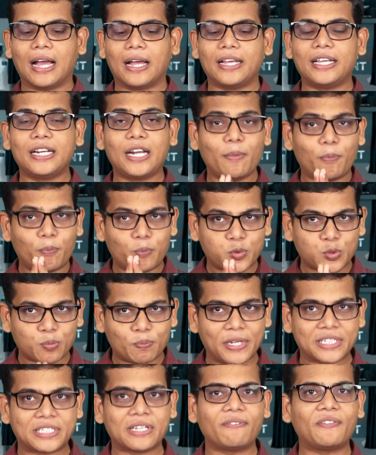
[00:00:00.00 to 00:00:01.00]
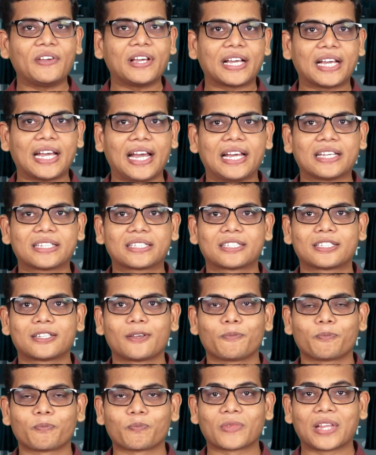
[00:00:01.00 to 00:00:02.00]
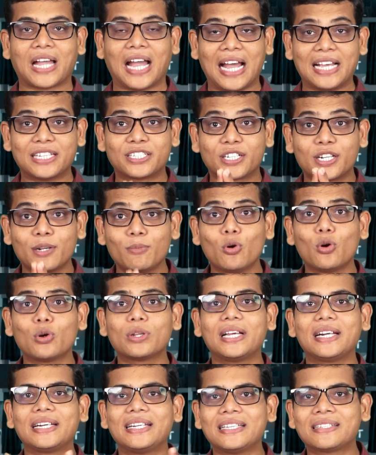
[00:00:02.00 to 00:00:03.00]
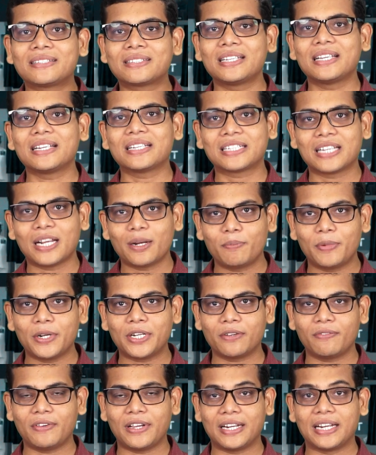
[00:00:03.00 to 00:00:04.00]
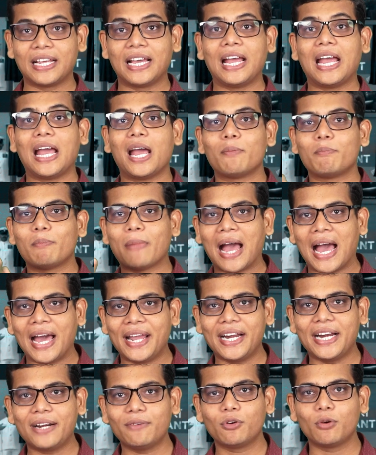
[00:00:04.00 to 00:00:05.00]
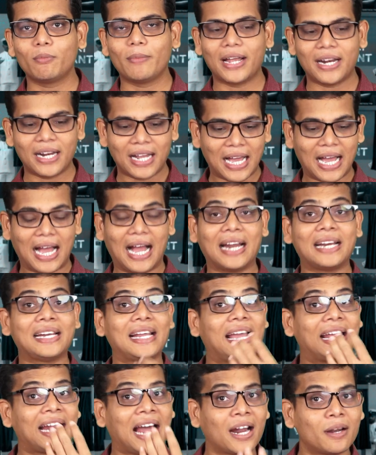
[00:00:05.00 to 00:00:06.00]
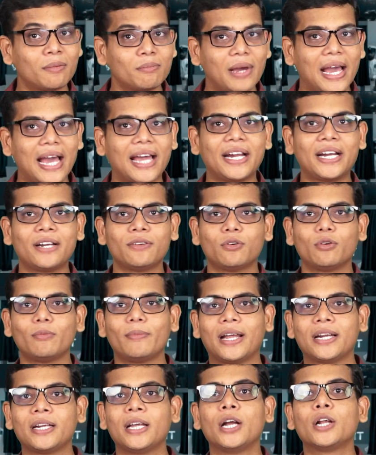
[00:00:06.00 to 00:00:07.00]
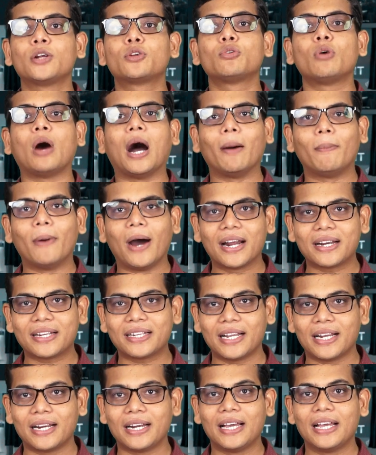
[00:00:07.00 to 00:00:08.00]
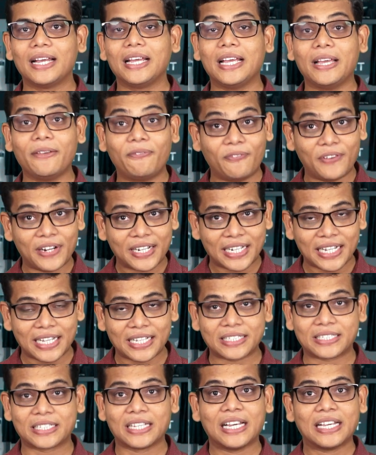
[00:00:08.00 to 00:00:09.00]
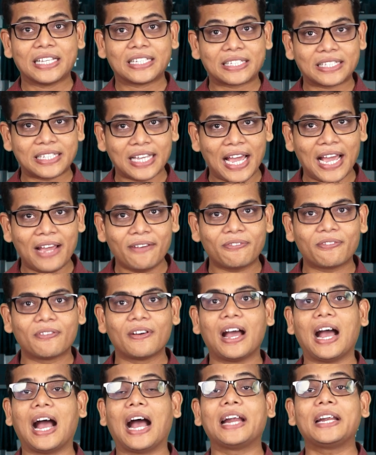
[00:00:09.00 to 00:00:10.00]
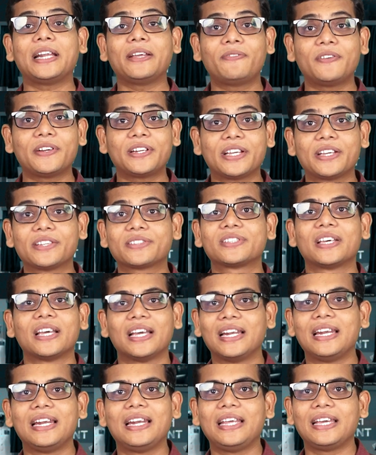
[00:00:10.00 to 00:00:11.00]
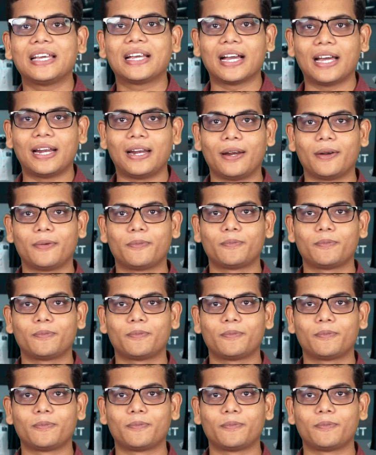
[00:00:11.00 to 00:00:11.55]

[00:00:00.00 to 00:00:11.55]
in a specific case has removed the distinction between a married woman and an unmarried woman to abort it if it is safe and if it is legal.